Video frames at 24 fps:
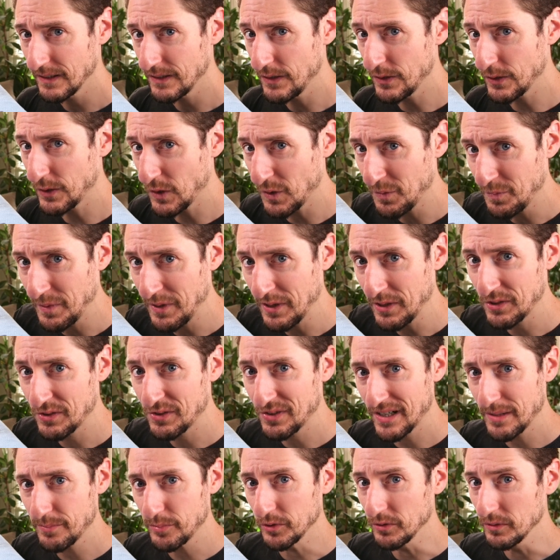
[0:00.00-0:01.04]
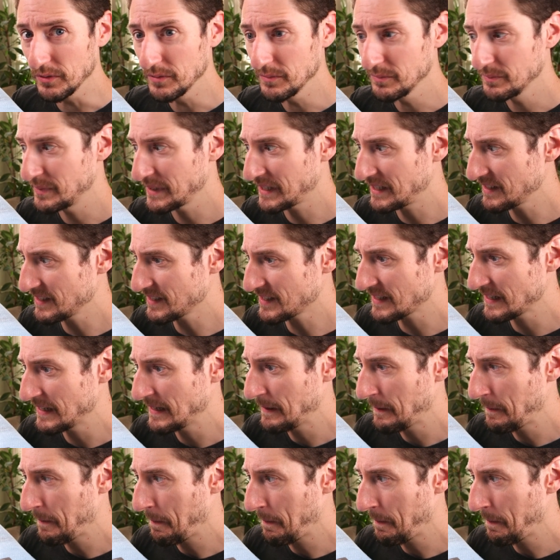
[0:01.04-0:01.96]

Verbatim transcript: you could be in trouble because